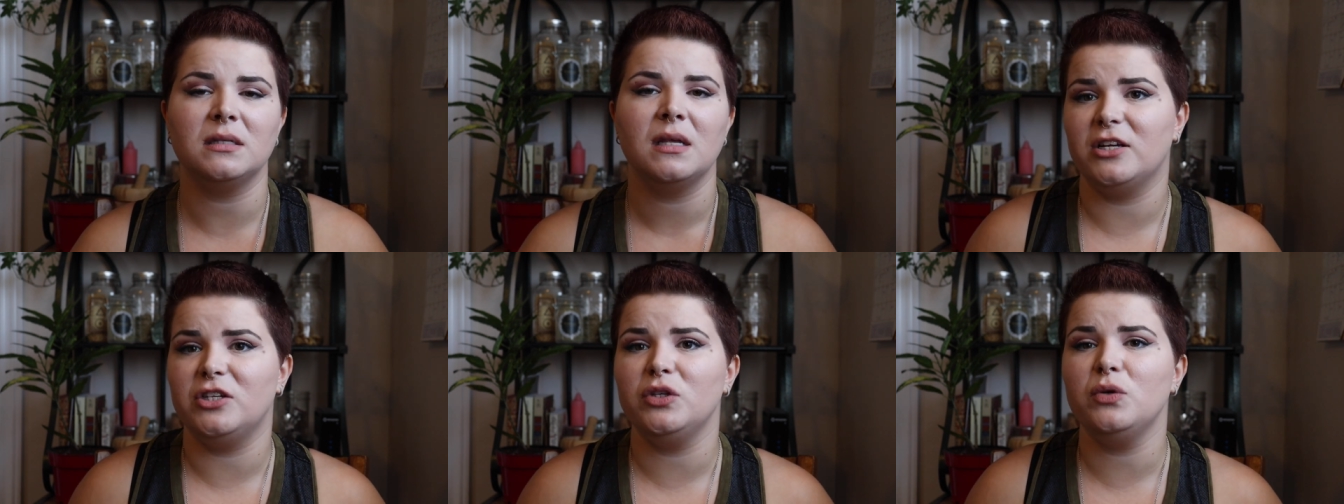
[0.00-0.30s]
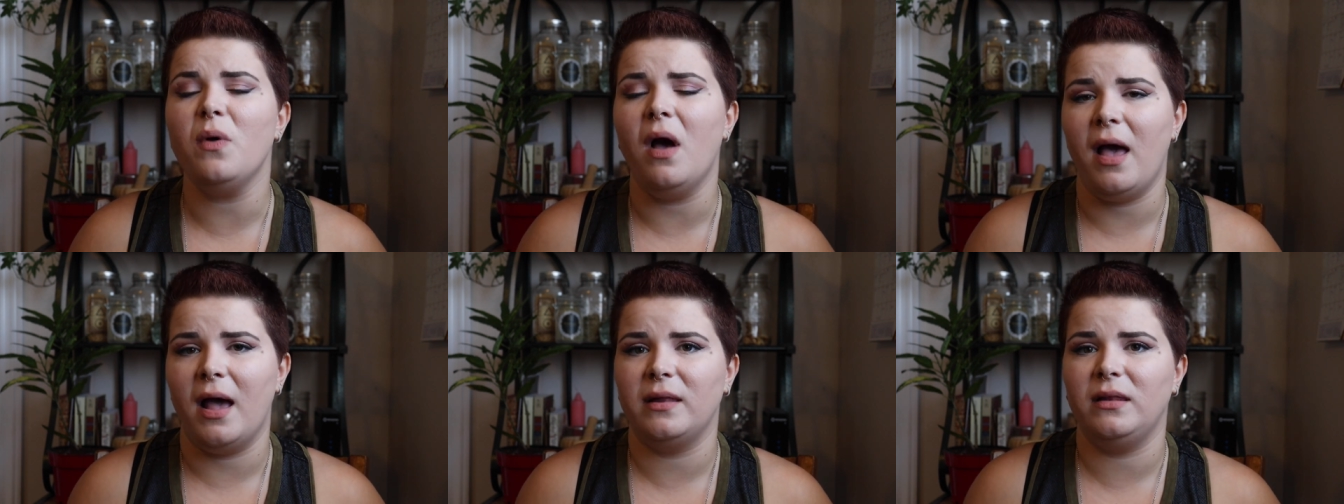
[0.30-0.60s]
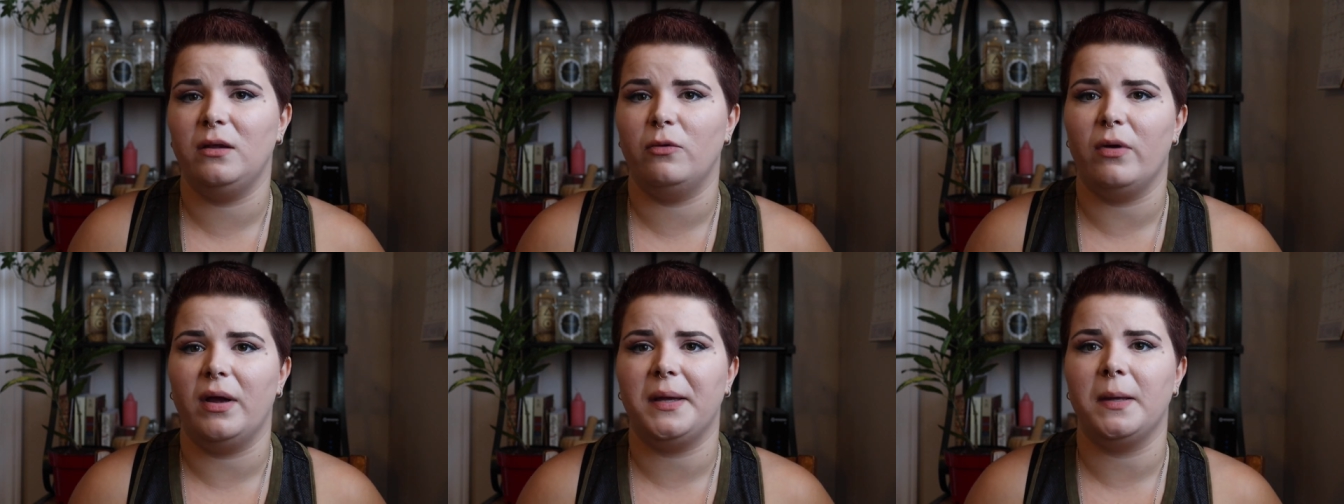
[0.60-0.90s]
I do
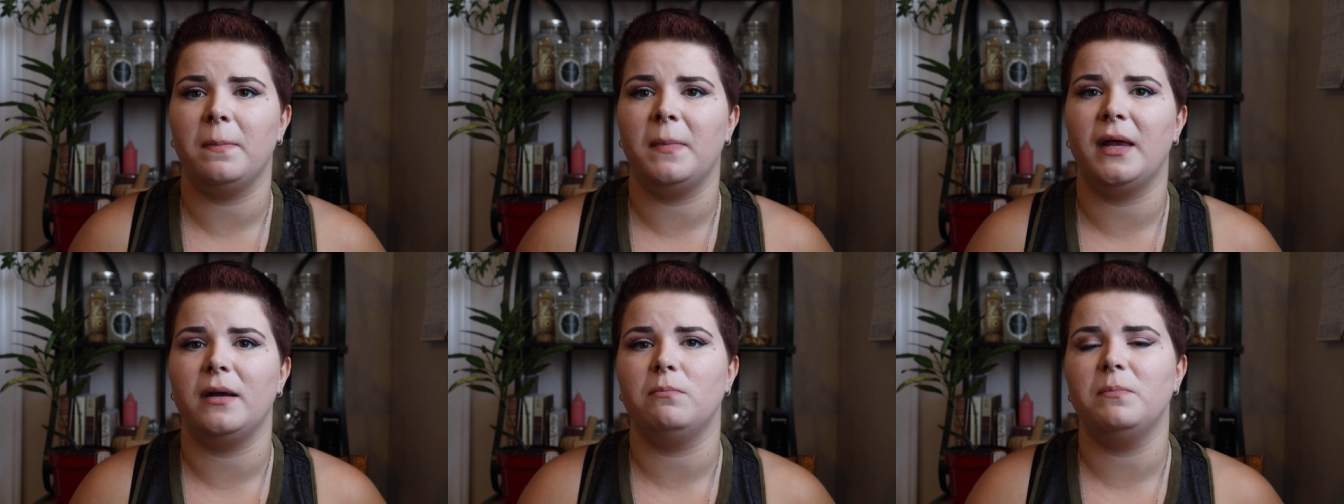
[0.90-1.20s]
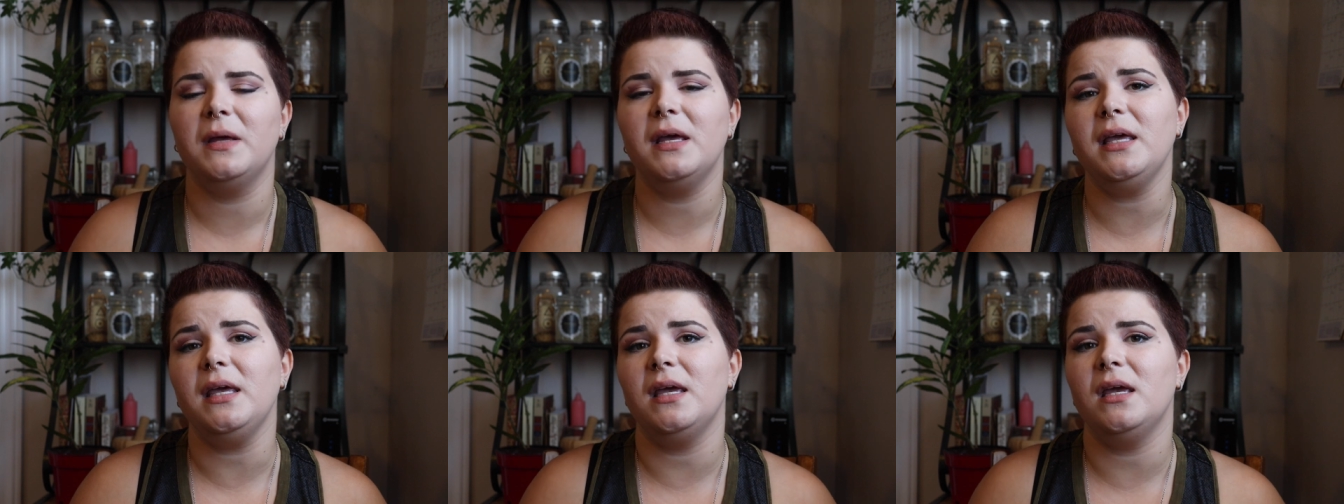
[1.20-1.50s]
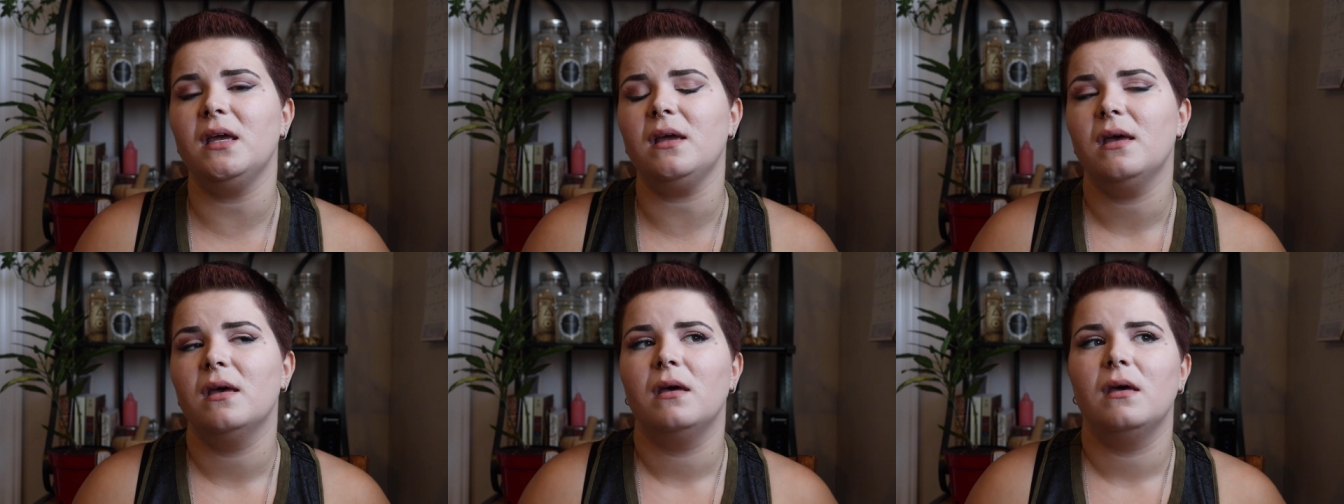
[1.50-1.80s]
highly recommend
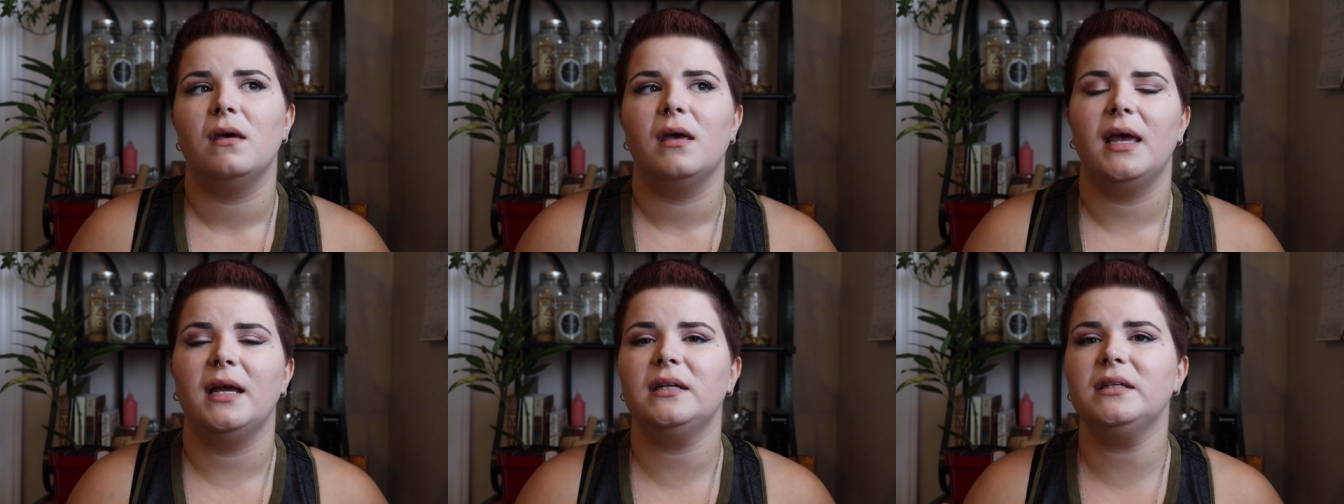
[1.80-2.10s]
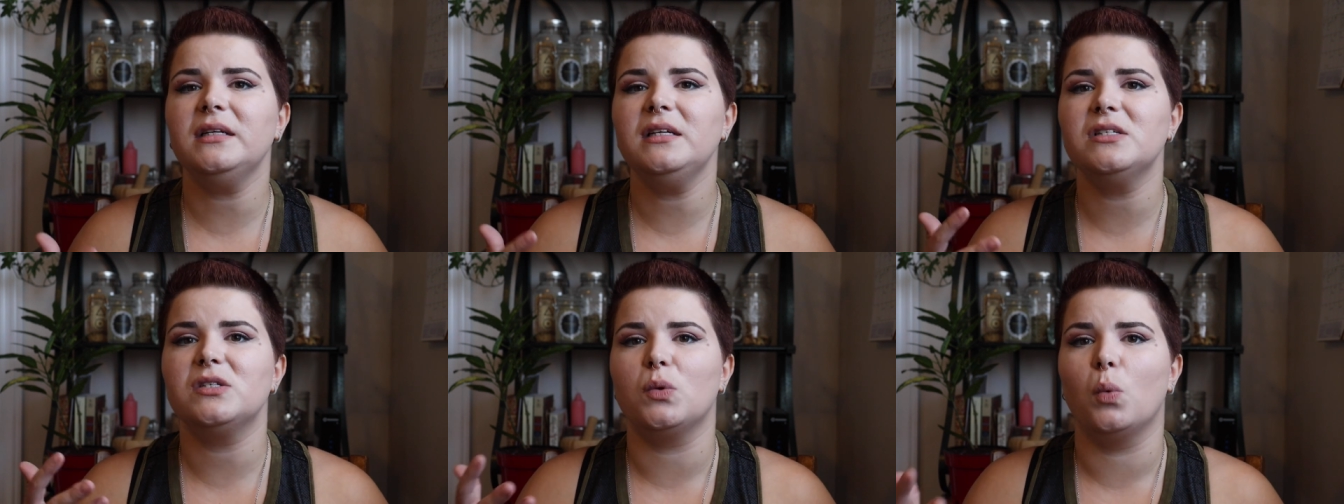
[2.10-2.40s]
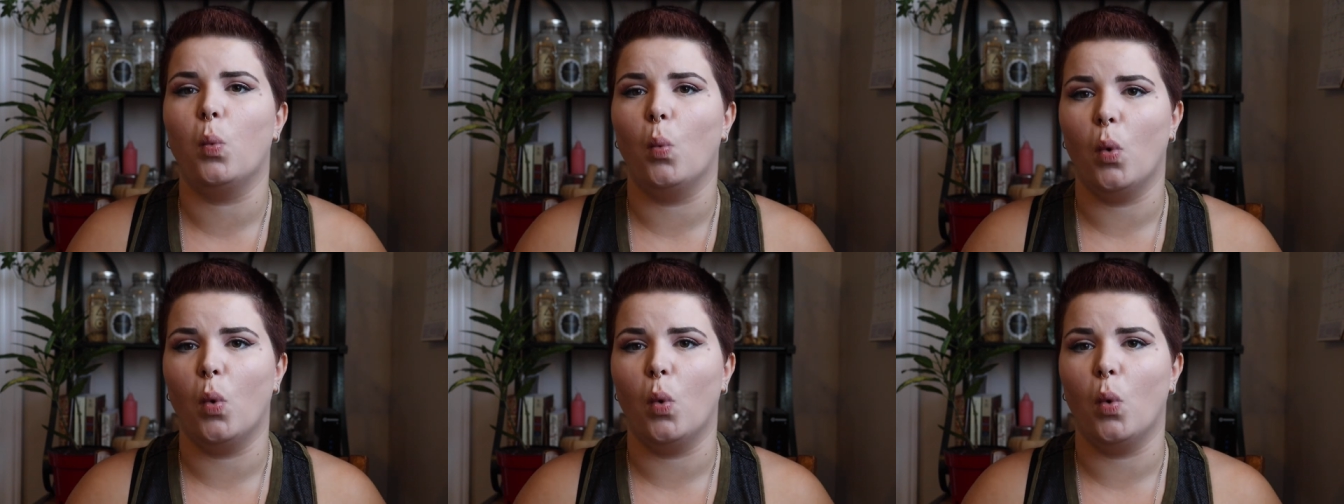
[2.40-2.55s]
picking at least